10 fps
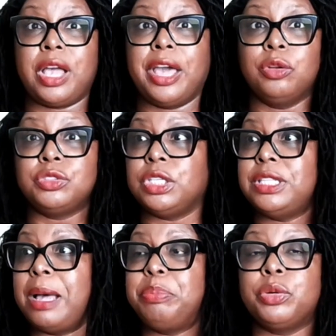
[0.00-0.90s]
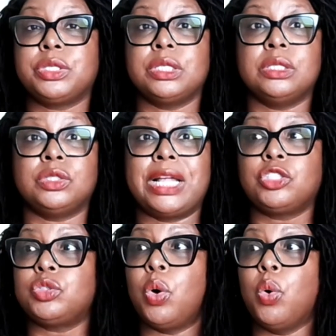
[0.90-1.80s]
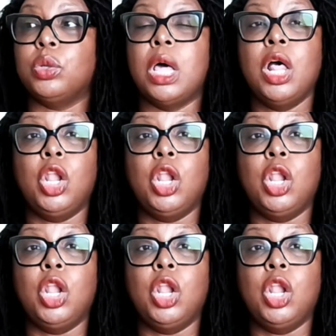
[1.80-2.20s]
I don't see that person, that soul